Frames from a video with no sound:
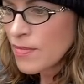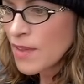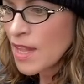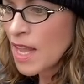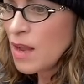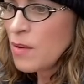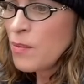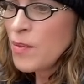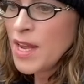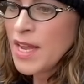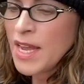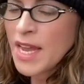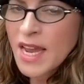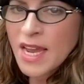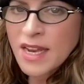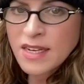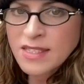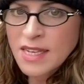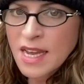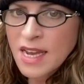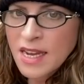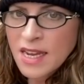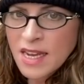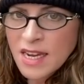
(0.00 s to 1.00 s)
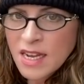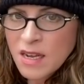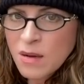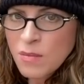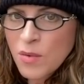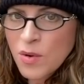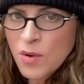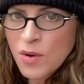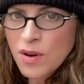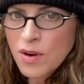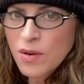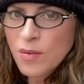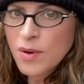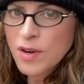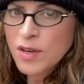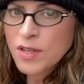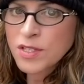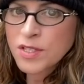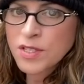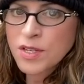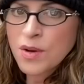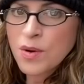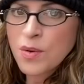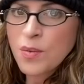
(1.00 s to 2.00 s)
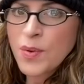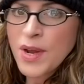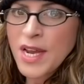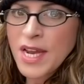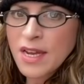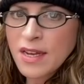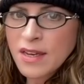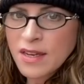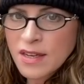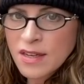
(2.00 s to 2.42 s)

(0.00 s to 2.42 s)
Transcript: and we can't take any more. We're so weak.